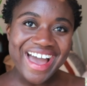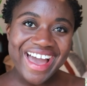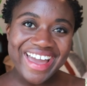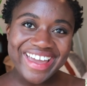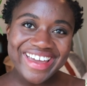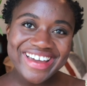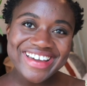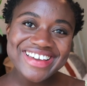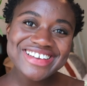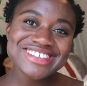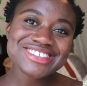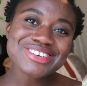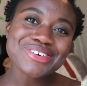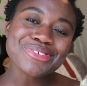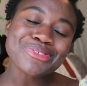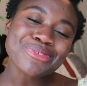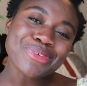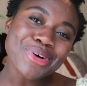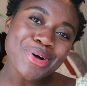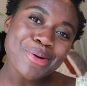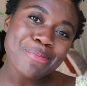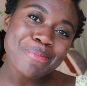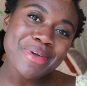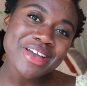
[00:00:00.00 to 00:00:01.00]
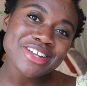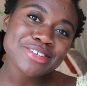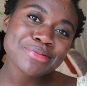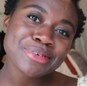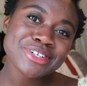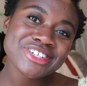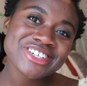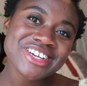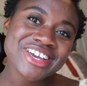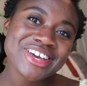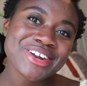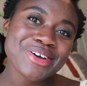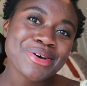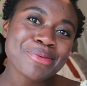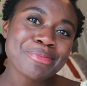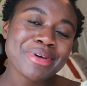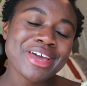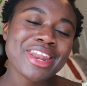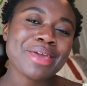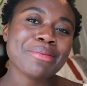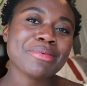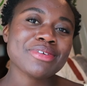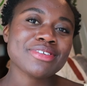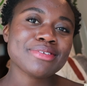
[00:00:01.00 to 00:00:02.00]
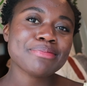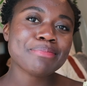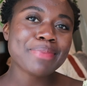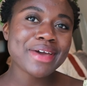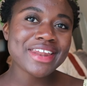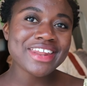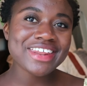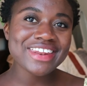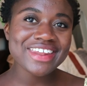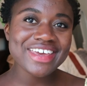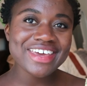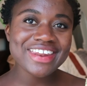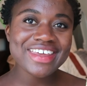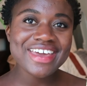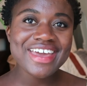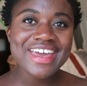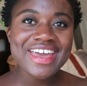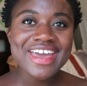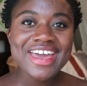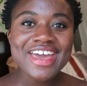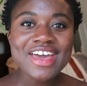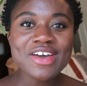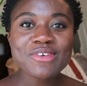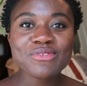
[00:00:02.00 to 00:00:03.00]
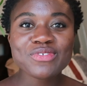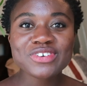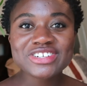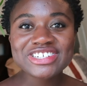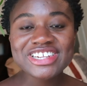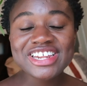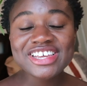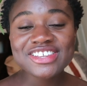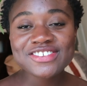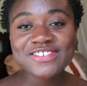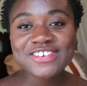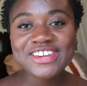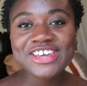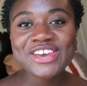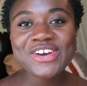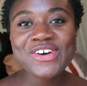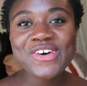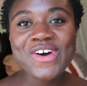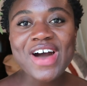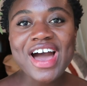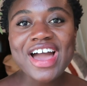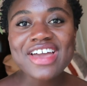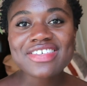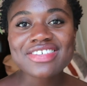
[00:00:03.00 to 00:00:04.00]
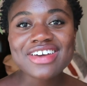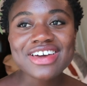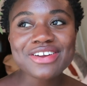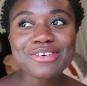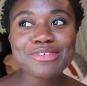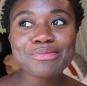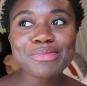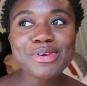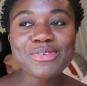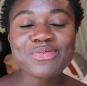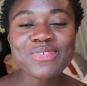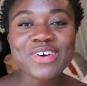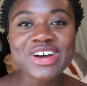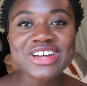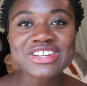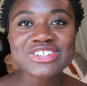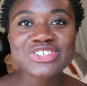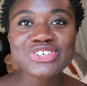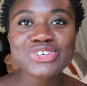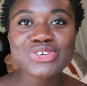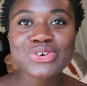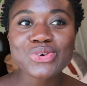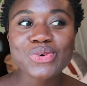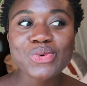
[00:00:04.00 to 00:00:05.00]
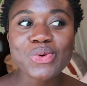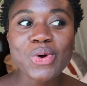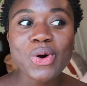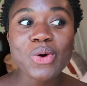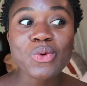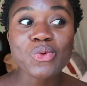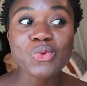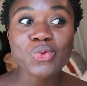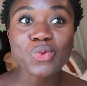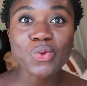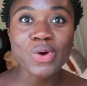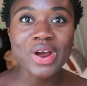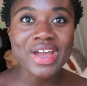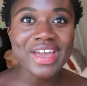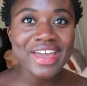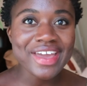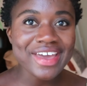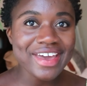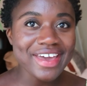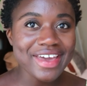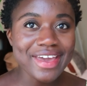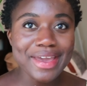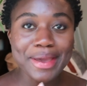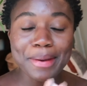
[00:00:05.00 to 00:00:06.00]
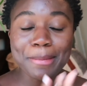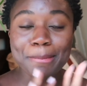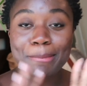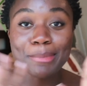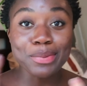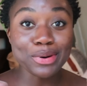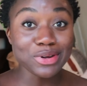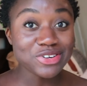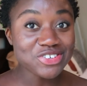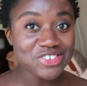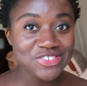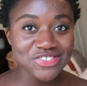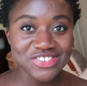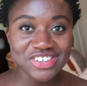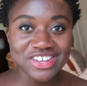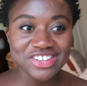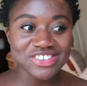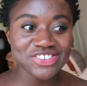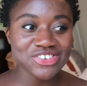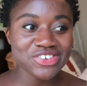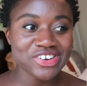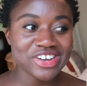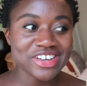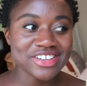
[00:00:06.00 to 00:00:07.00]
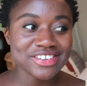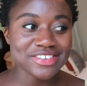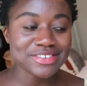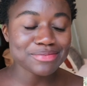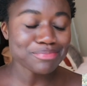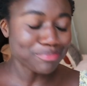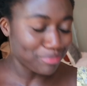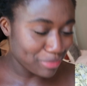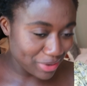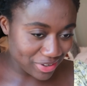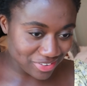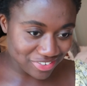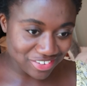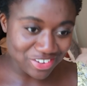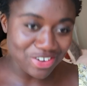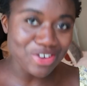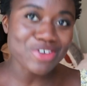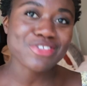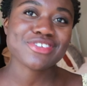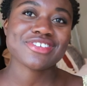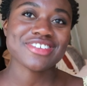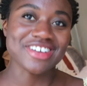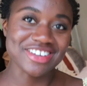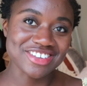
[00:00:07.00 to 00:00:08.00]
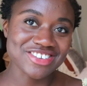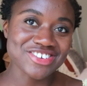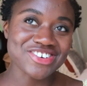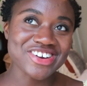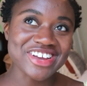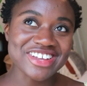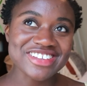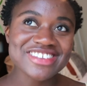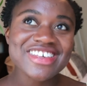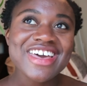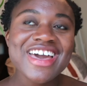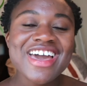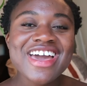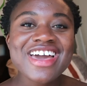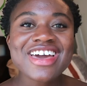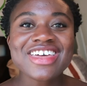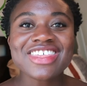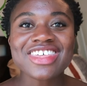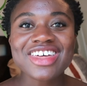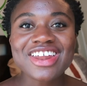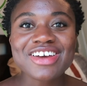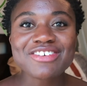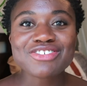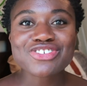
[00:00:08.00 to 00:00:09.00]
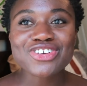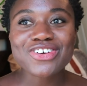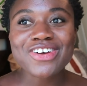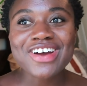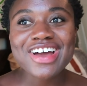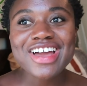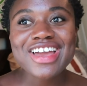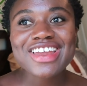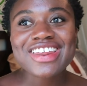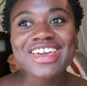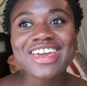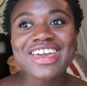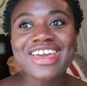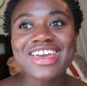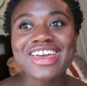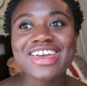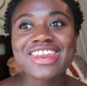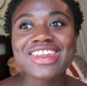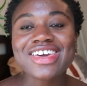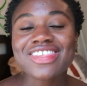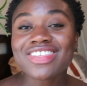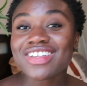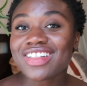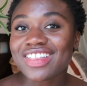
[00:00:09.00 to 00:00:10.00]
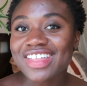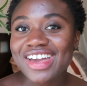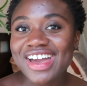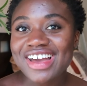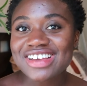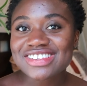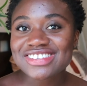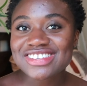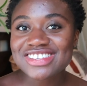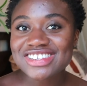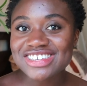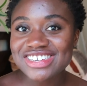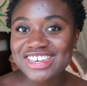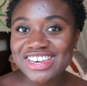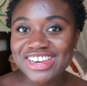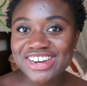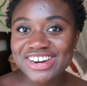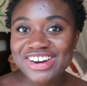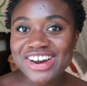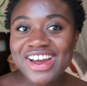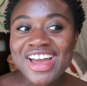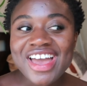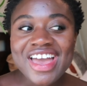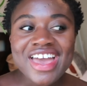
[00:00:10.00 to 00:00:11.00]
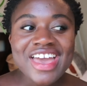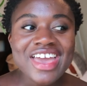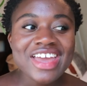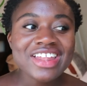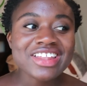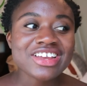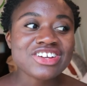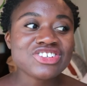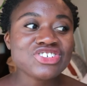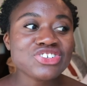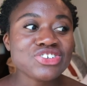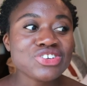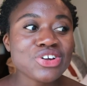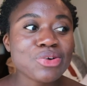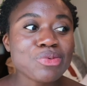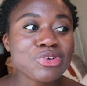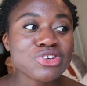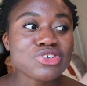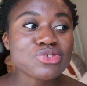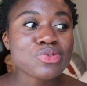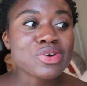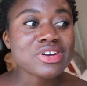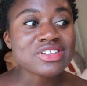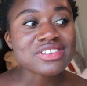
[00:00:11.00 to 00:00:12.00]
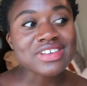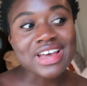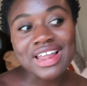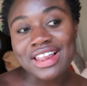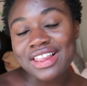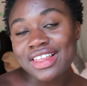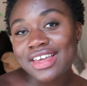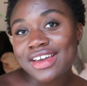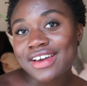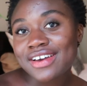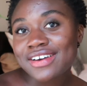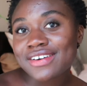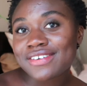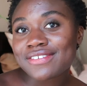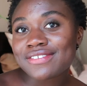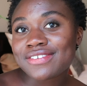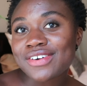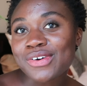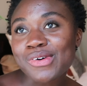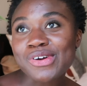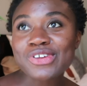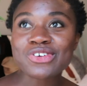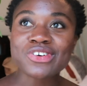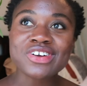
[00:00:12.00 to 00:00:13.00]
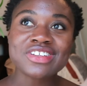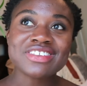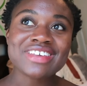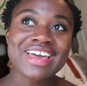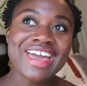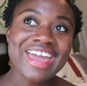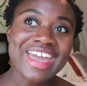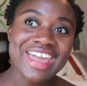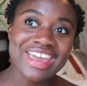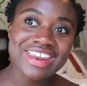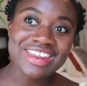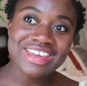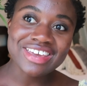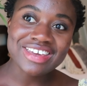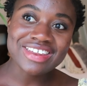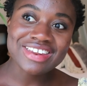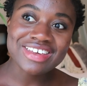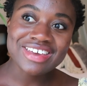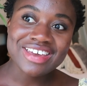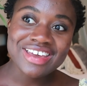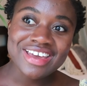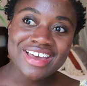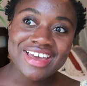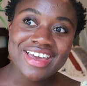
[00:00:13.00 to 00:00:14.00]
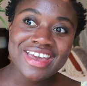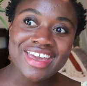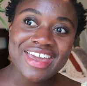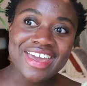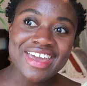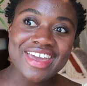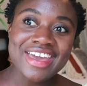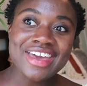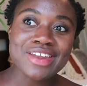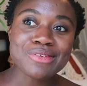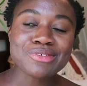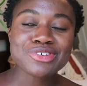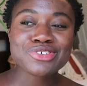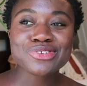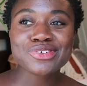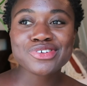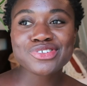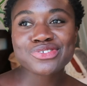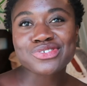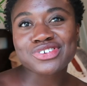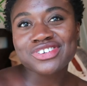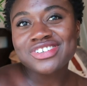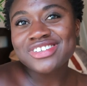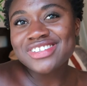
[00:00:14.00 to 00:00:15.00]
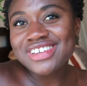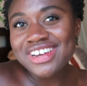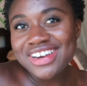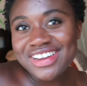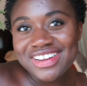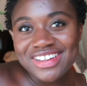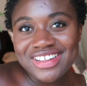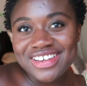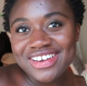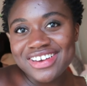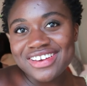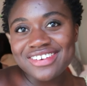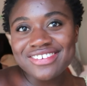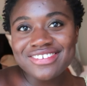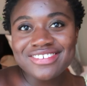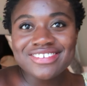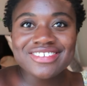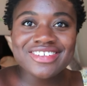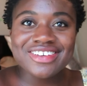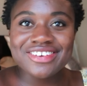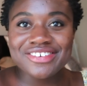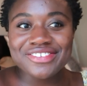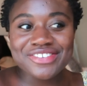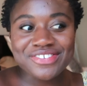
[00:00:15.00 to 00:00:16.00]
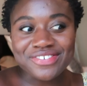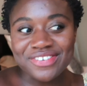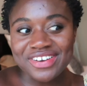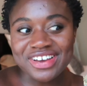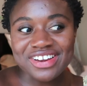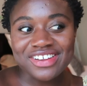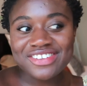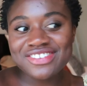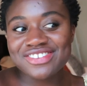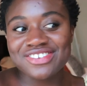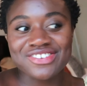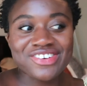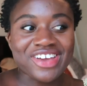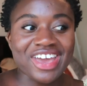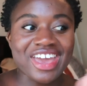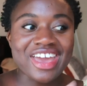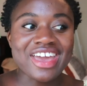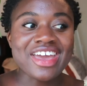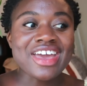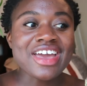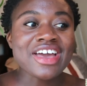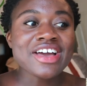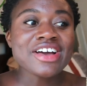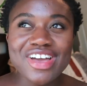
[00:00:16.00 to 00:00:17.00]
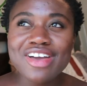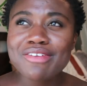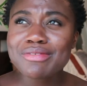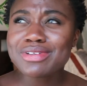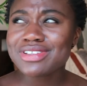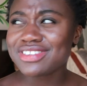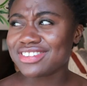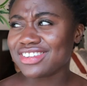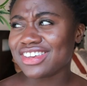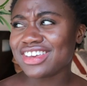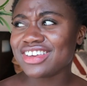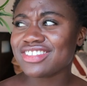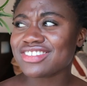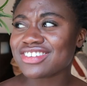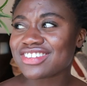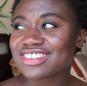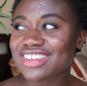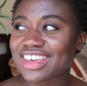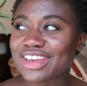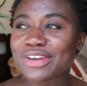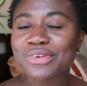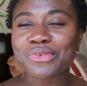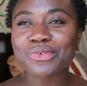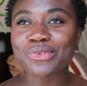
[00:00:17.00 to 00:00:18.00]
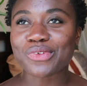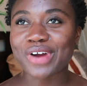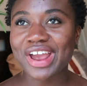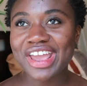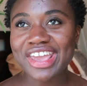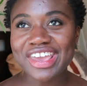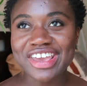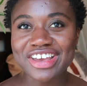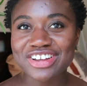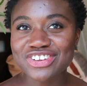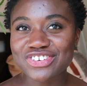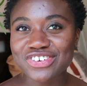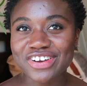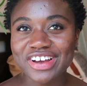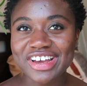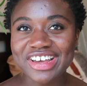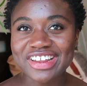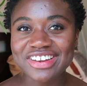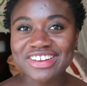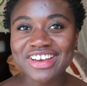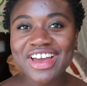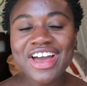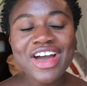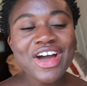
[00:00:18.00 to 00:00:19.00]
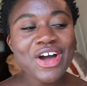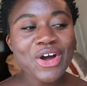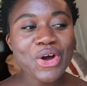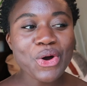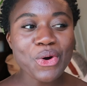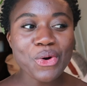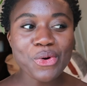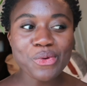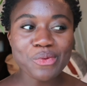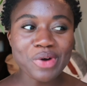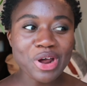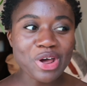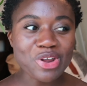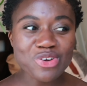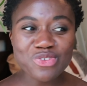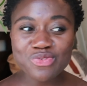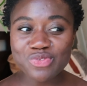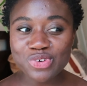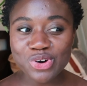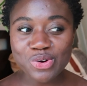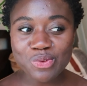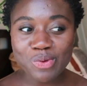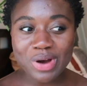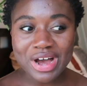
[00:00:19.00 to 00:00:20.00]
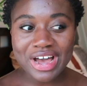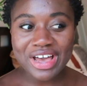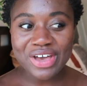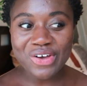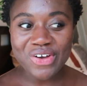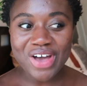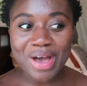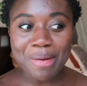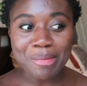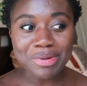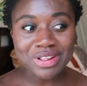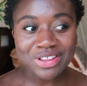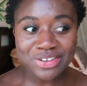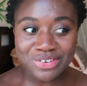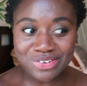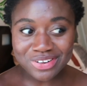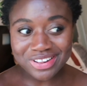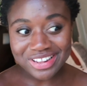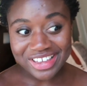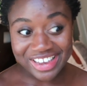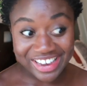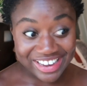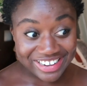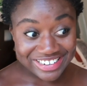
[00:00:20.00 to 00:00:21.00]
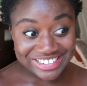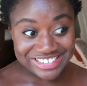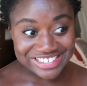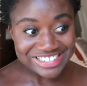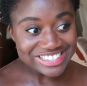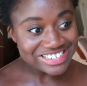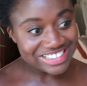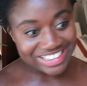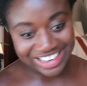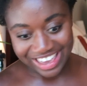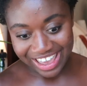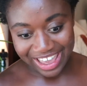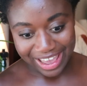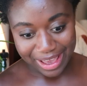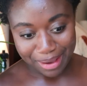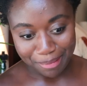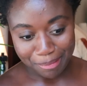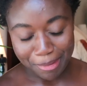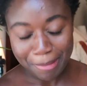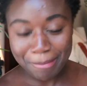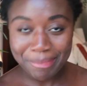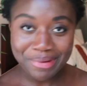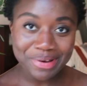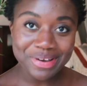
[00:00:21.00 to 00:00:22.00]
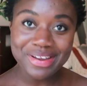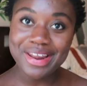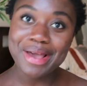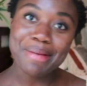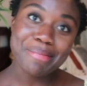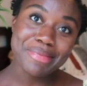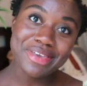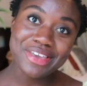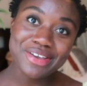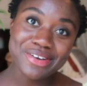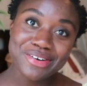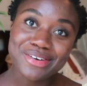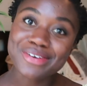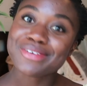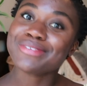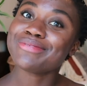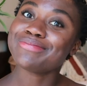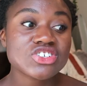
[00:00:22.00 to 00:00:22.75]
Hi guys, welcome back to my channel. My name is Benenin, and for today's video, I thought it would be fun to rank a bunch of sunscreens, basically all the sunscreens, that I've tried in the last year, and let you know which ones I love, which ones I hated, and which ones were just kind of like, oh, yeah, it's fine, it's okay. I've been seeing this like ranking trend go around for a while. I'm a little late to the game, but I'm here.